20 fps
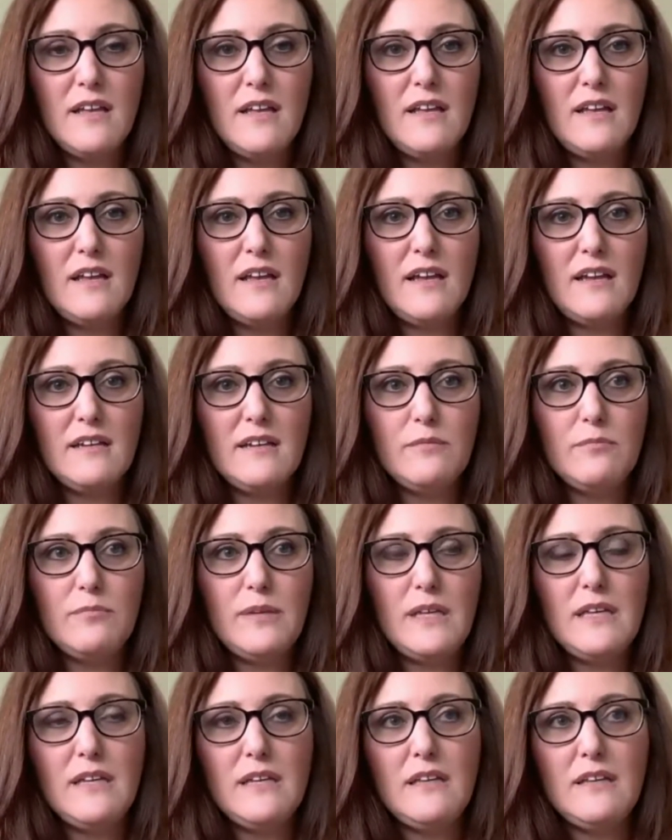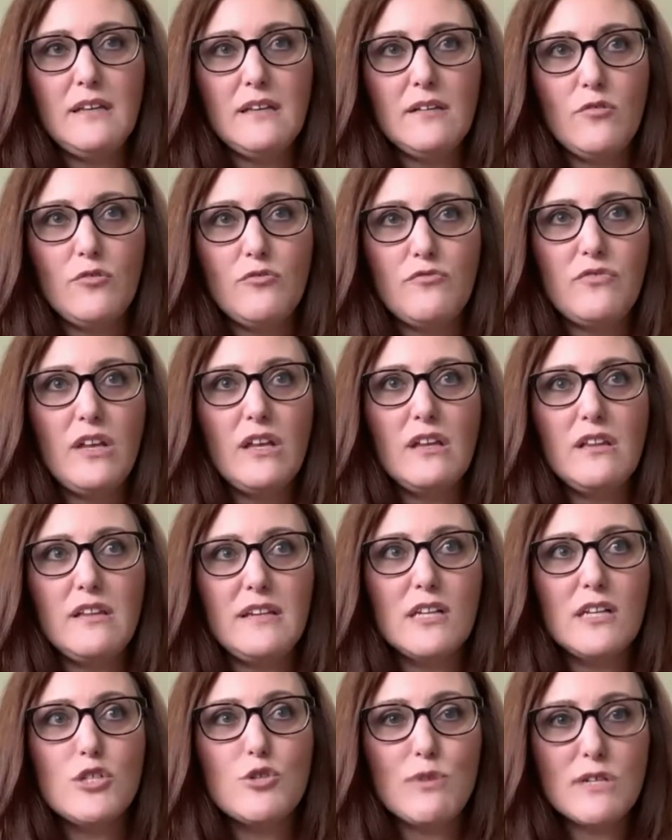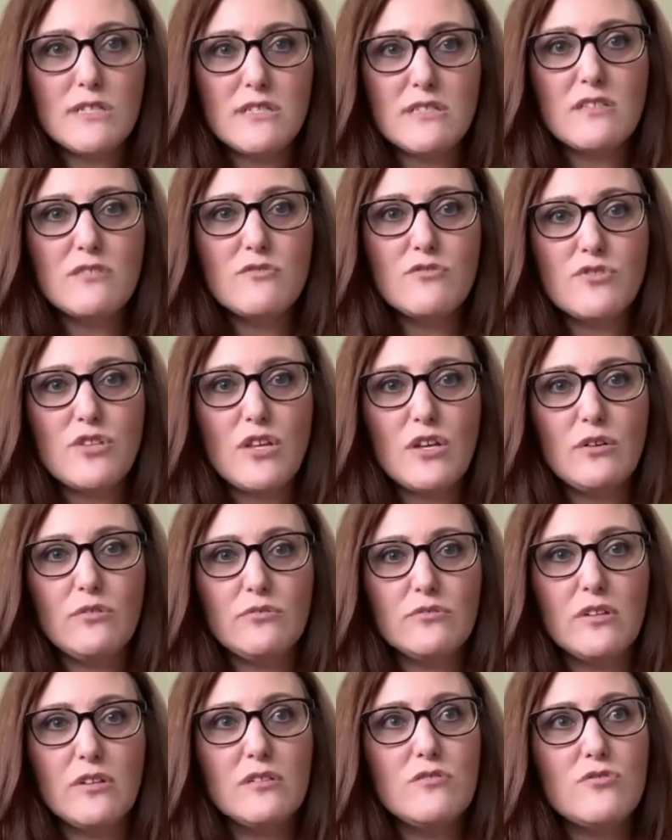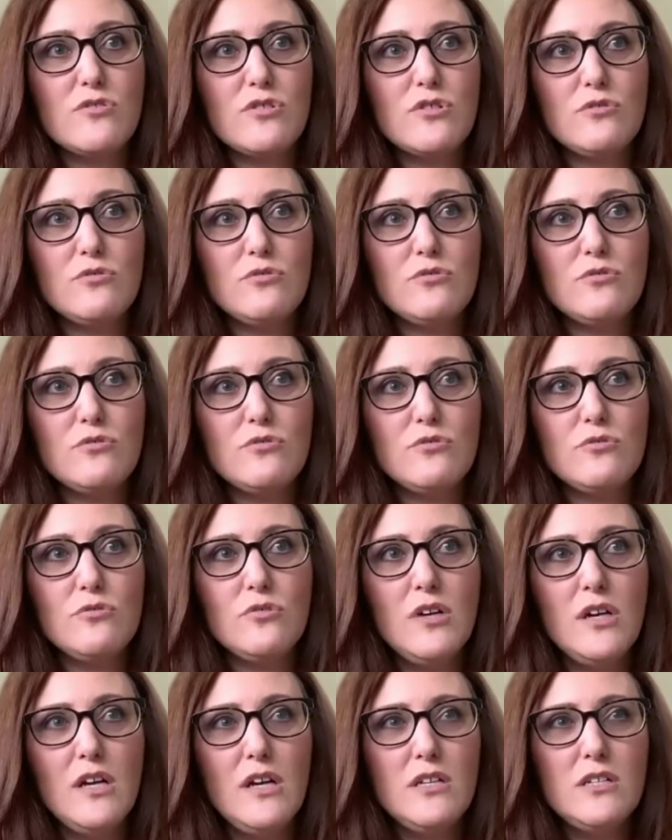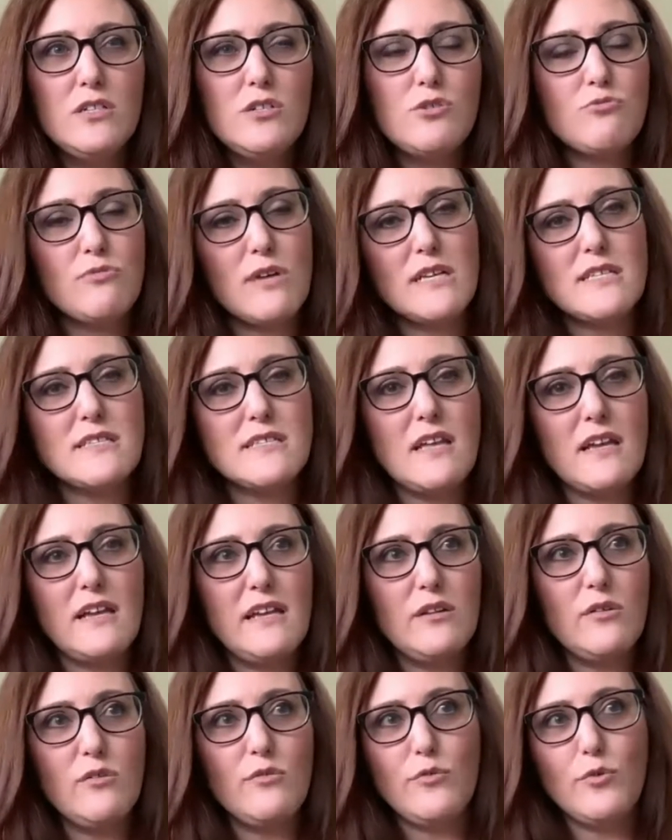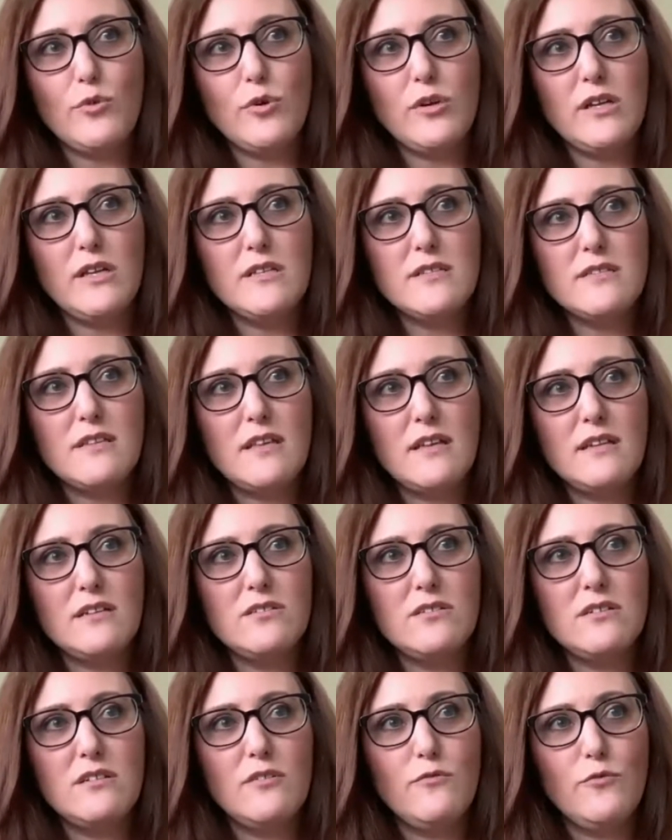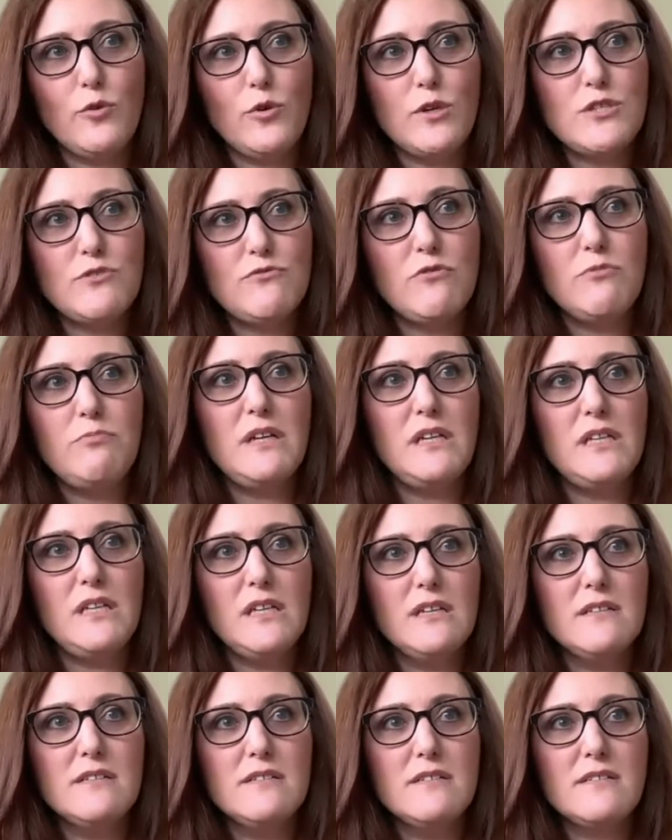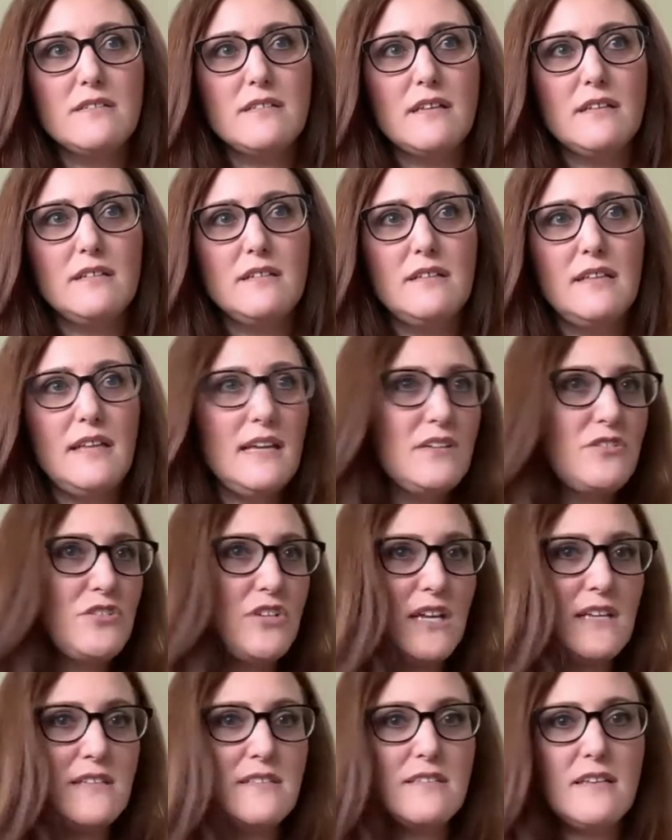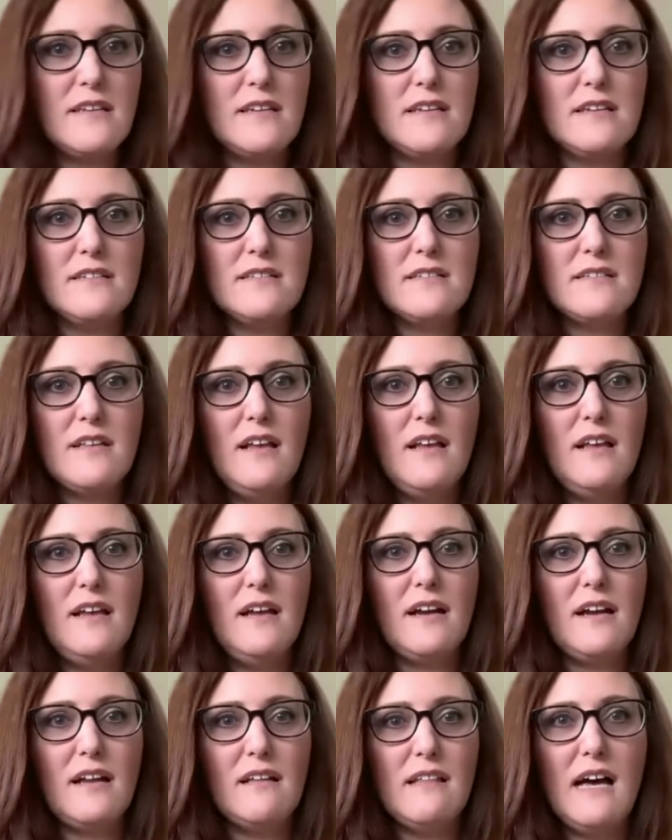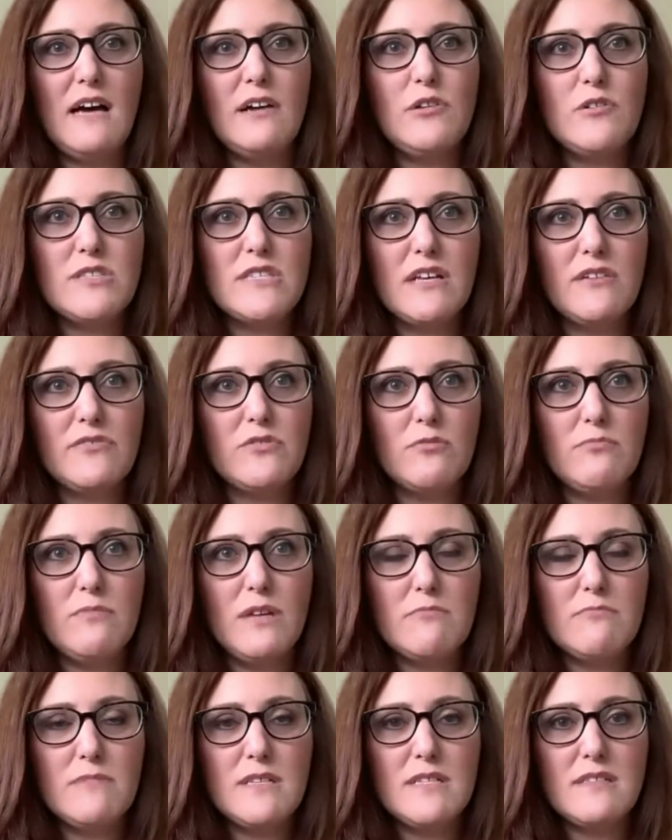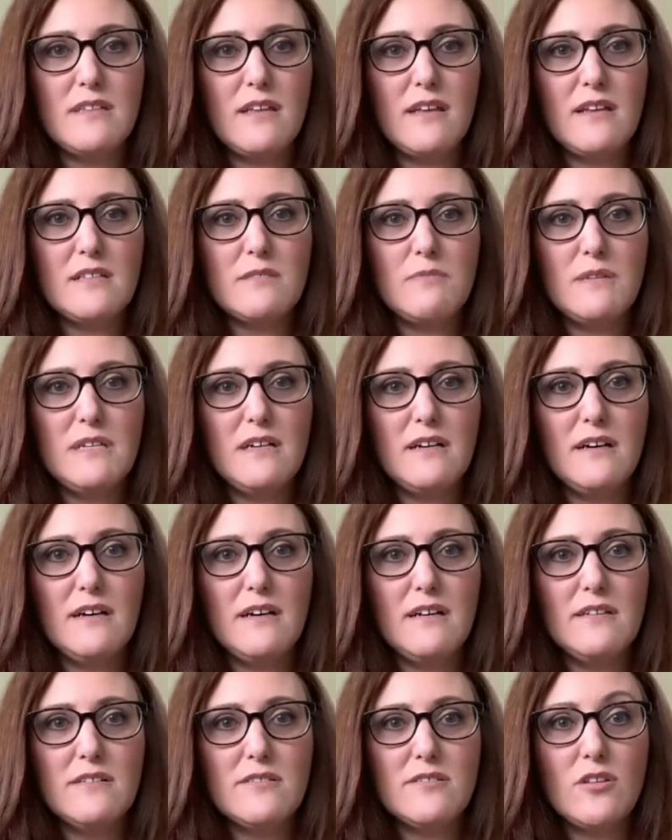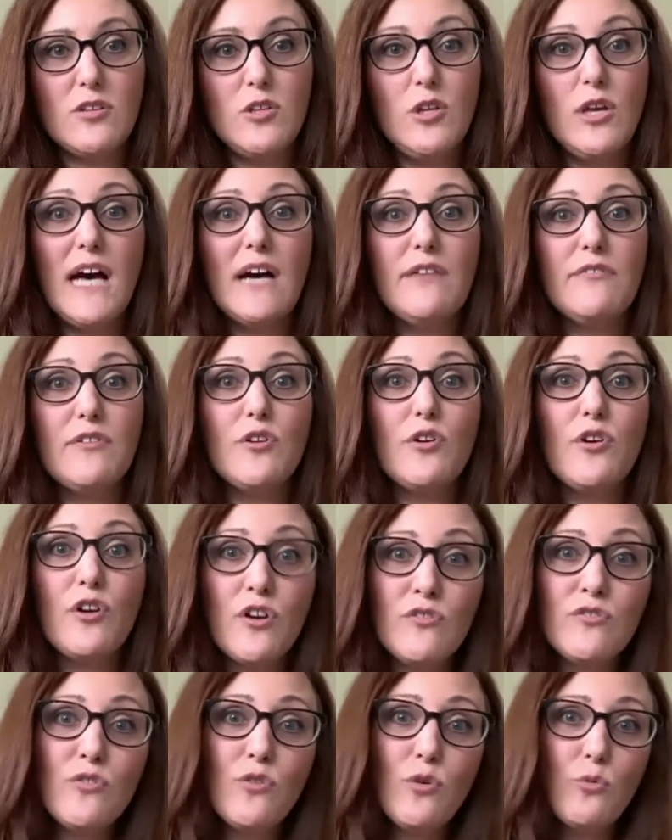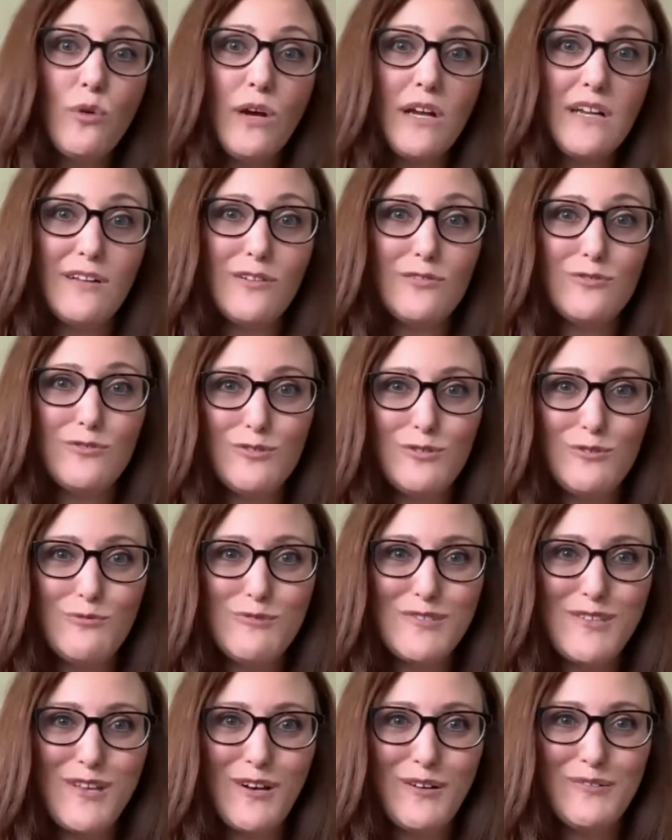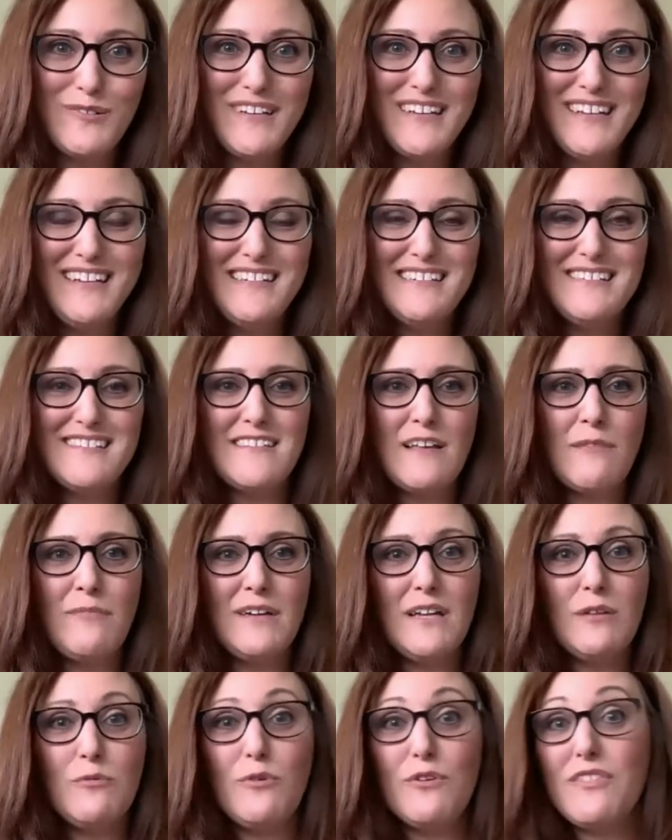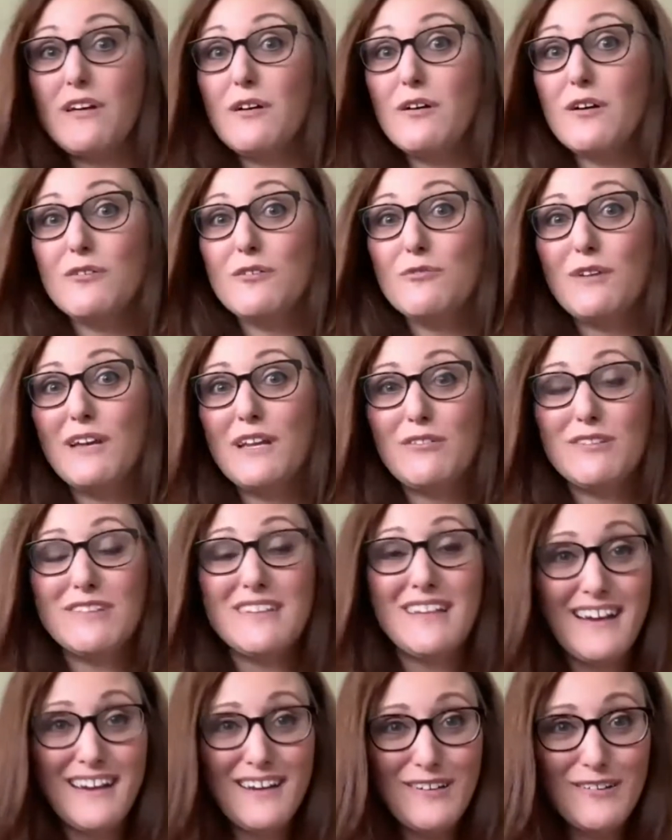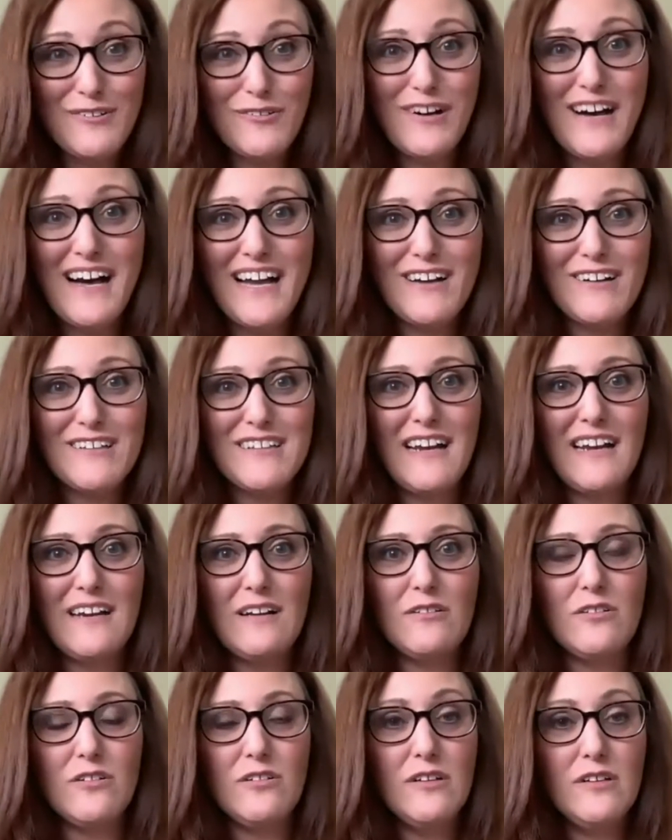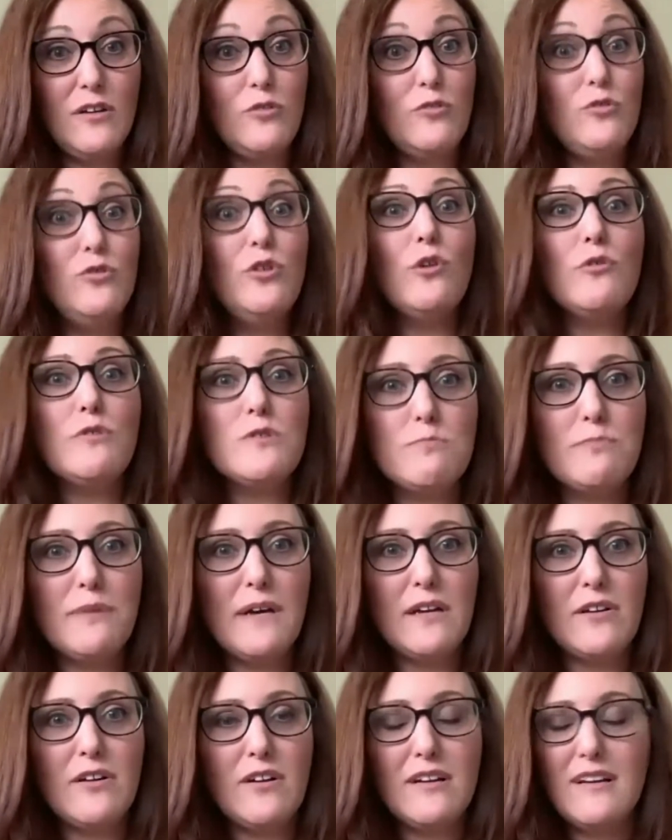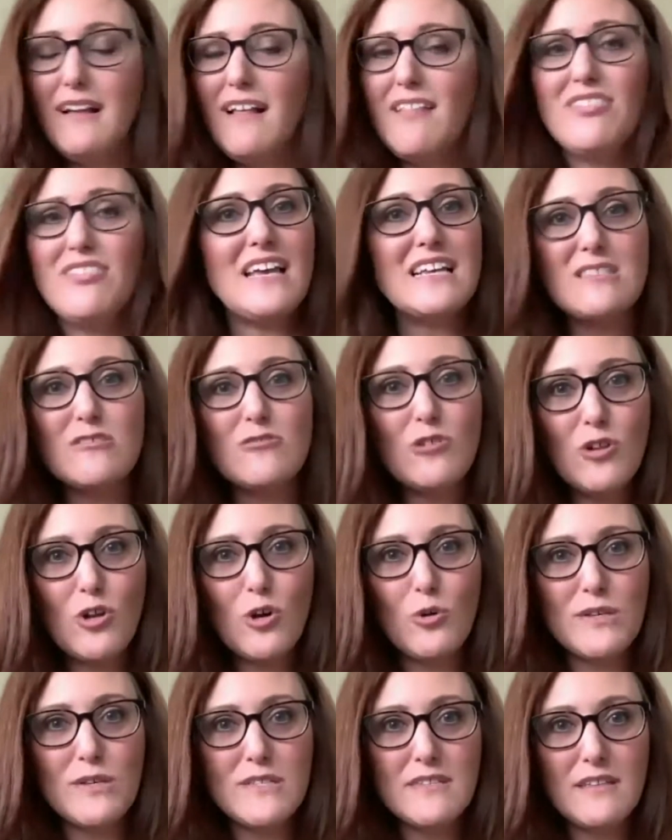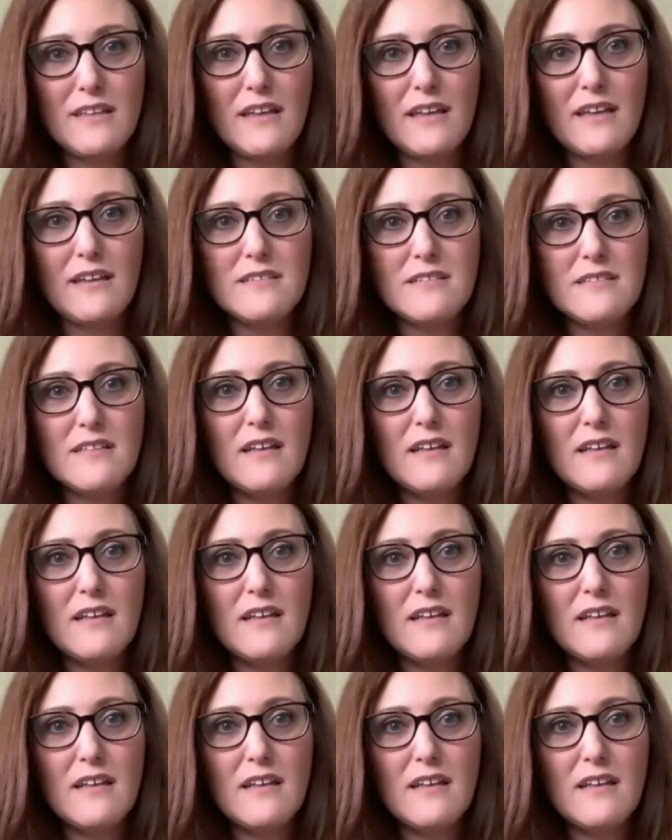and be or feel in a trusting zone to trust that inner voice and voice your opinions and take chances and allow yourself to make mistakes because you haven't earned the right to do so. Somebody with a greater title, higher title, knows better. That's not always the case.